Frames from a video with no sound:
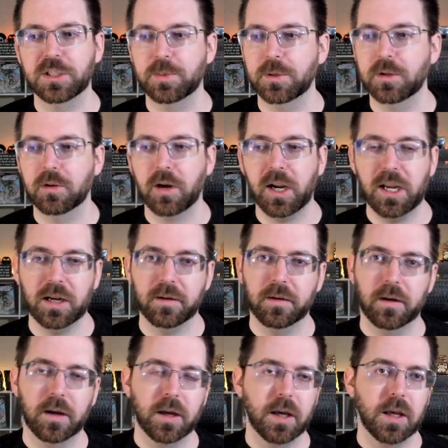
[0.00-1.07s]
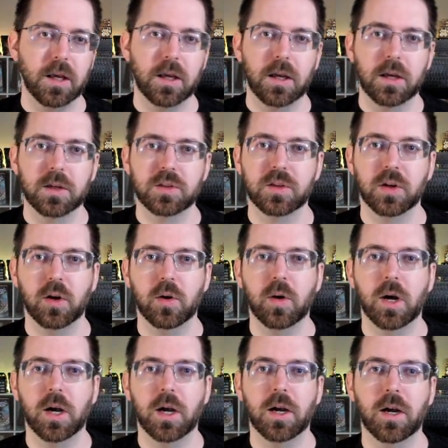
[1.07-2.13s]
been great.
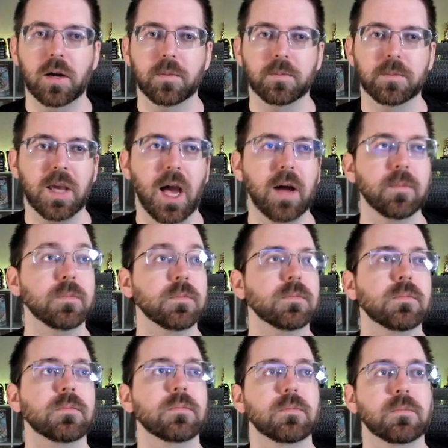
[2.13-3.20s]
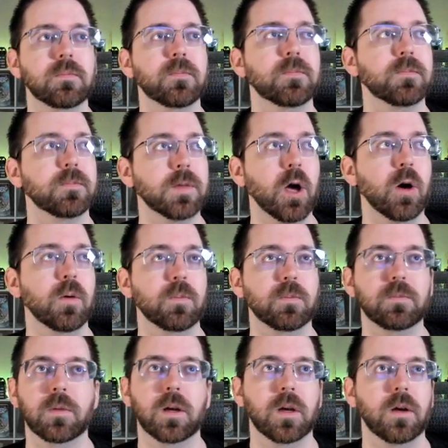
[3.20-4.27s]
So, yeah. You know,
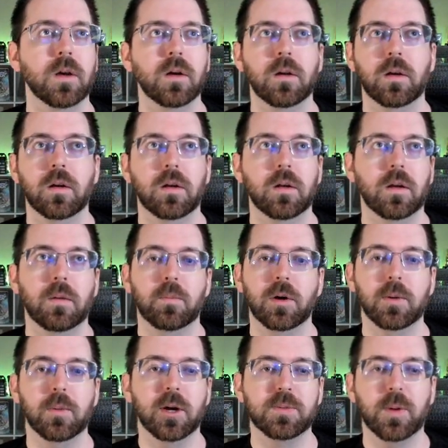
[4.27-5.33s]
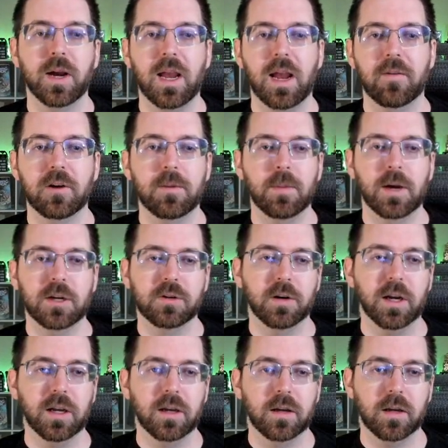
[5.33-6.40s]
pretty much by every
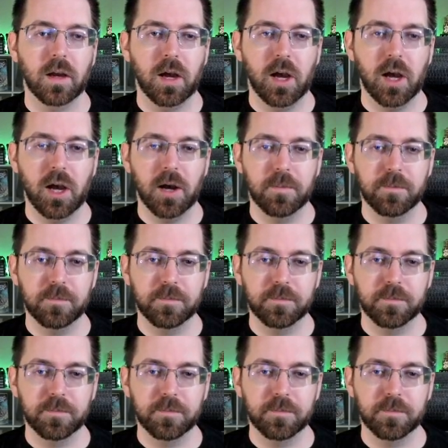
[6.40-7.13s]
metric, by